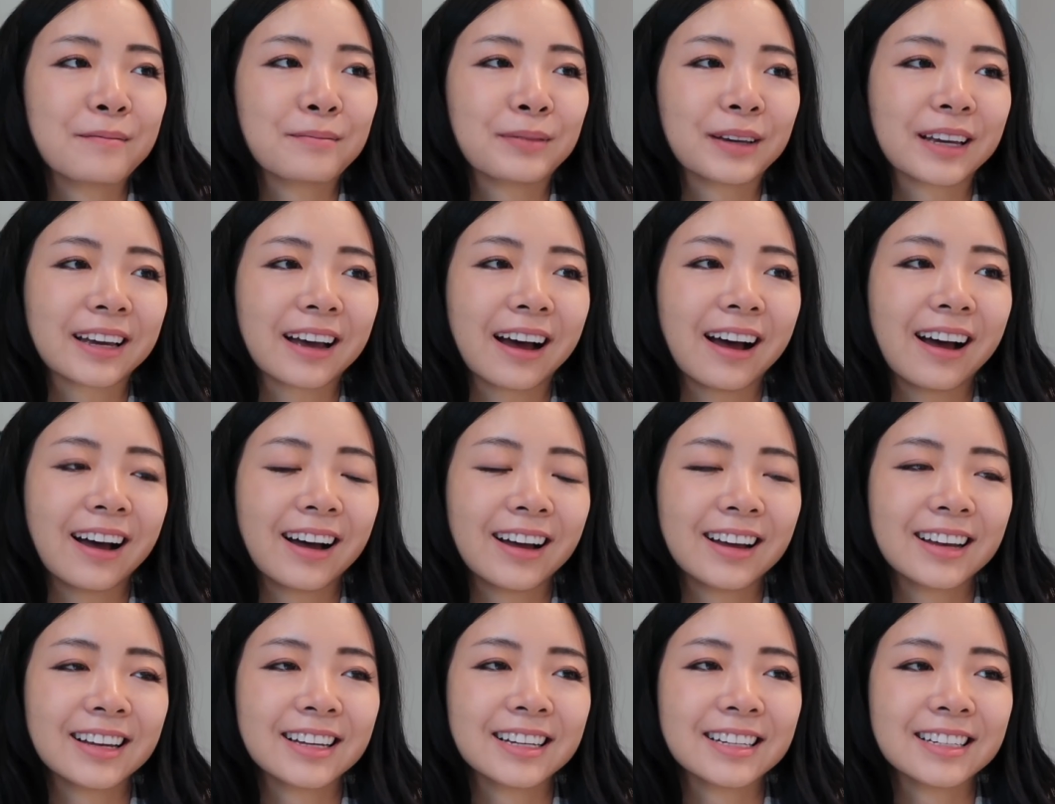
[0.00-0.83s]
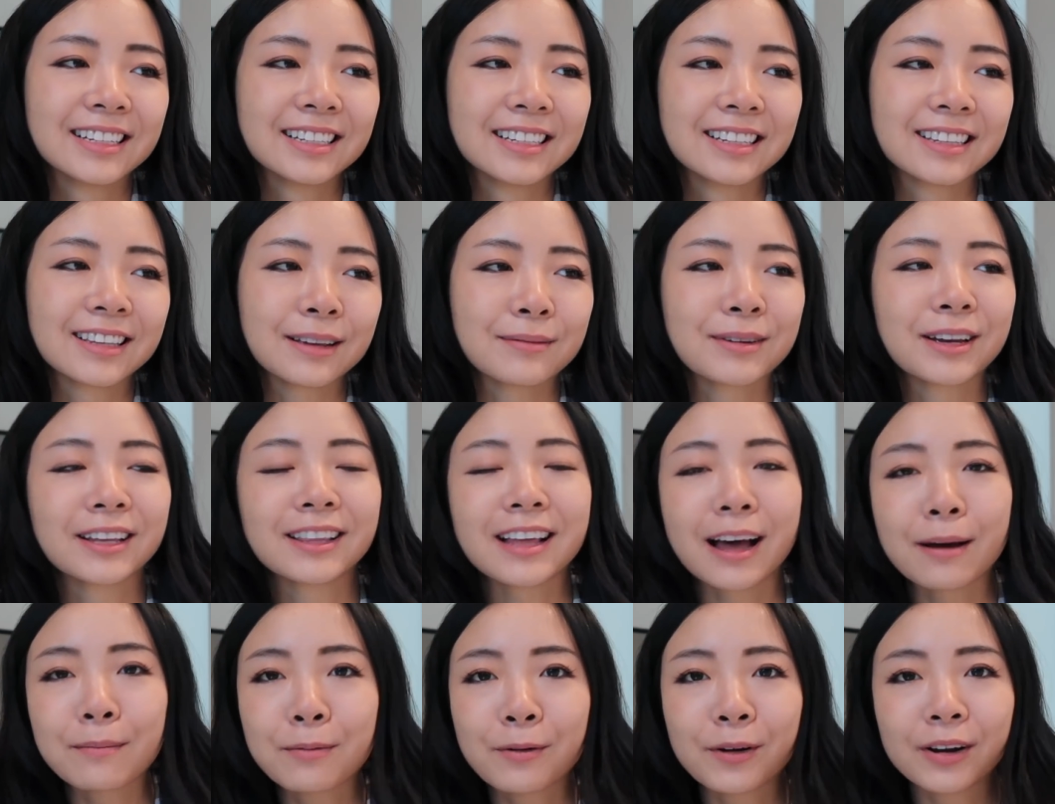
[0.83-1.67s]
Because, I mean,
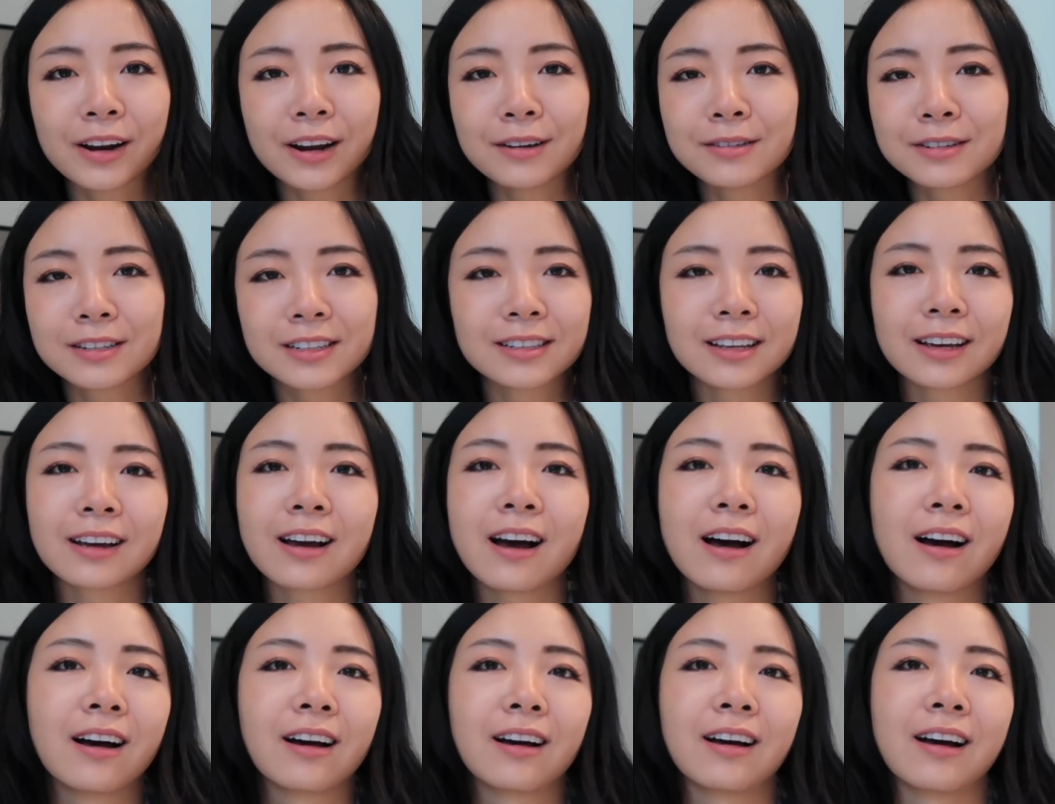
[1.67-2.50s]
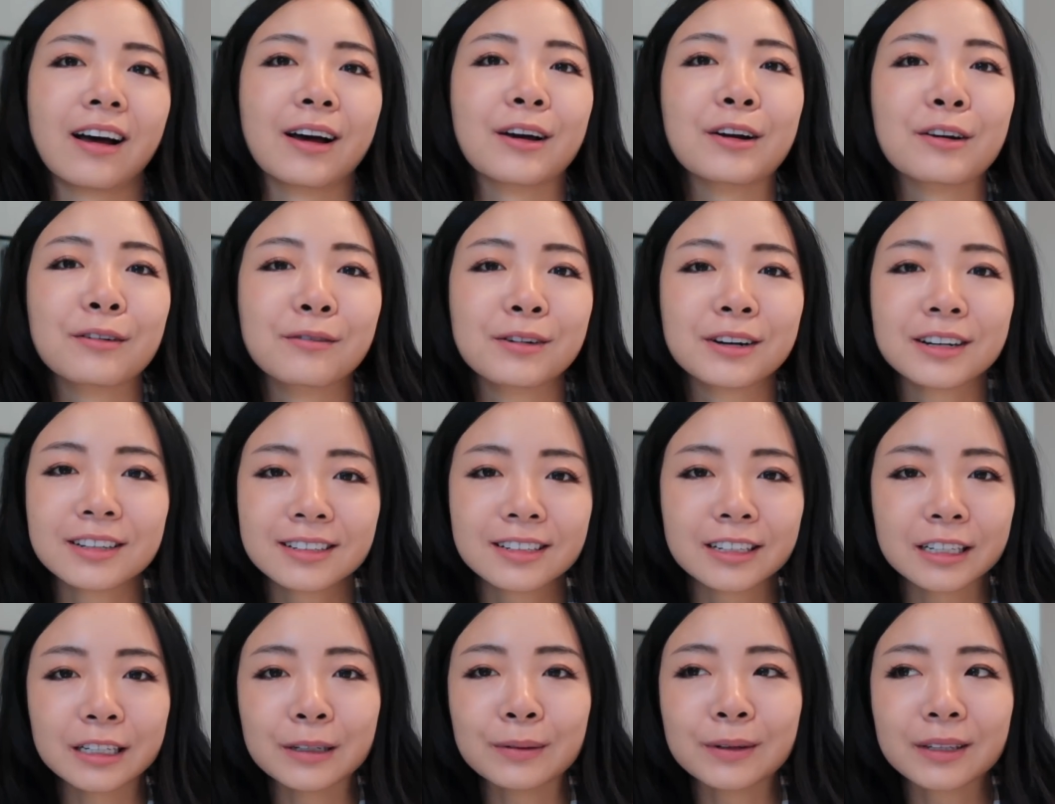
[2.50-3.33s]
at that point I was just like, oh, I don't want
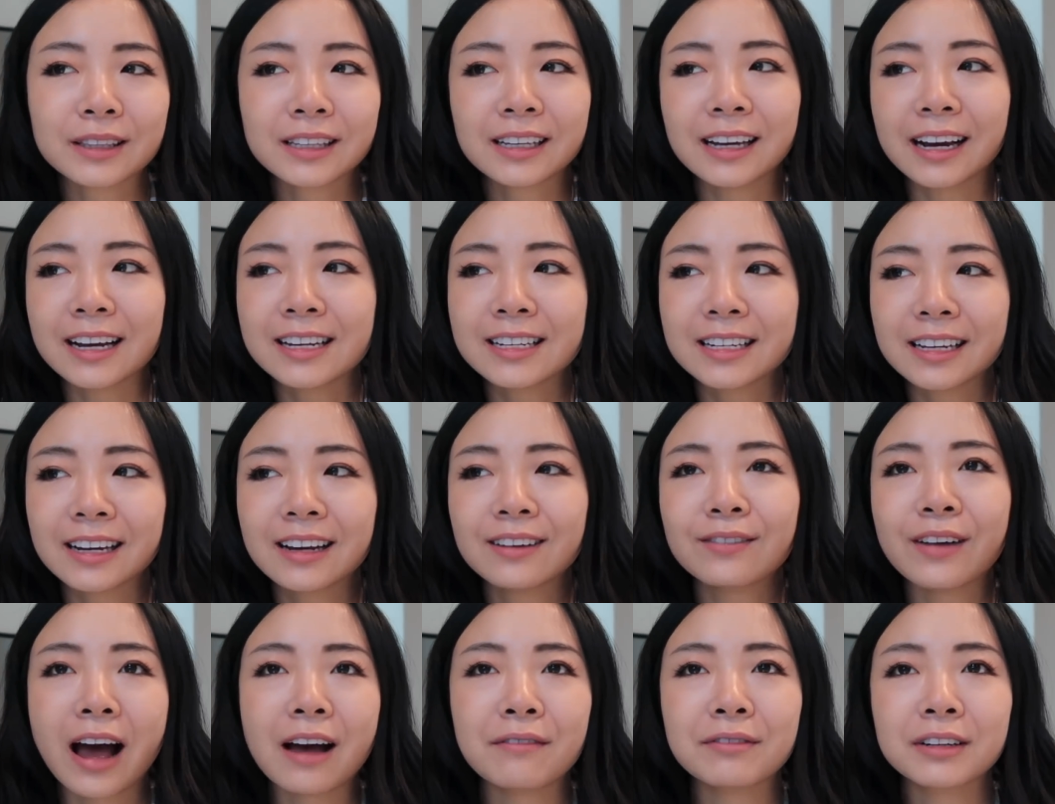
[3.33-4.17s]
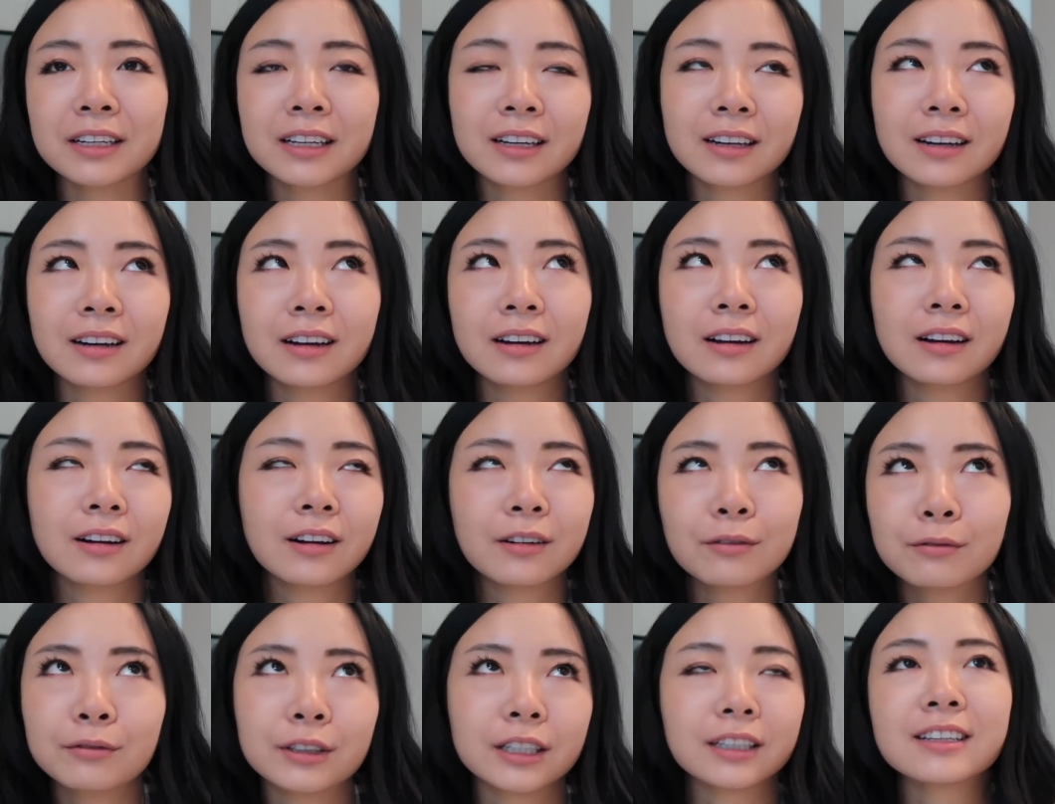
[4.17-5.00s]
to deal with the idea of having
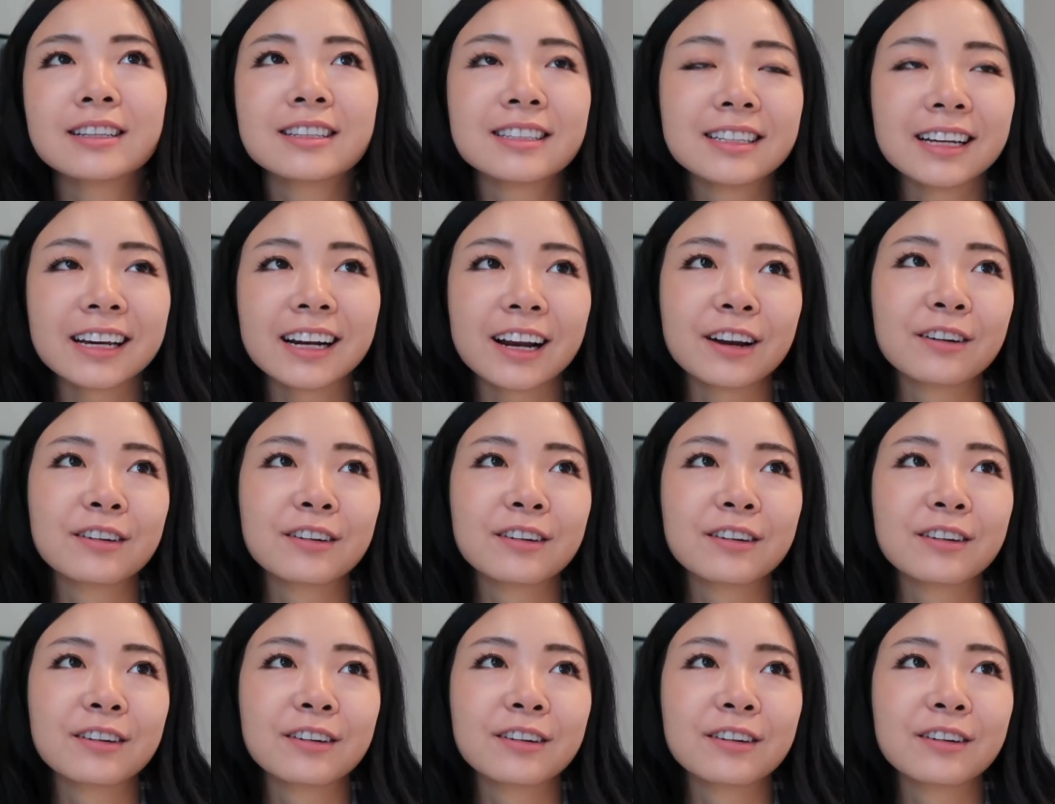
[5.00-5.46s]
real estate.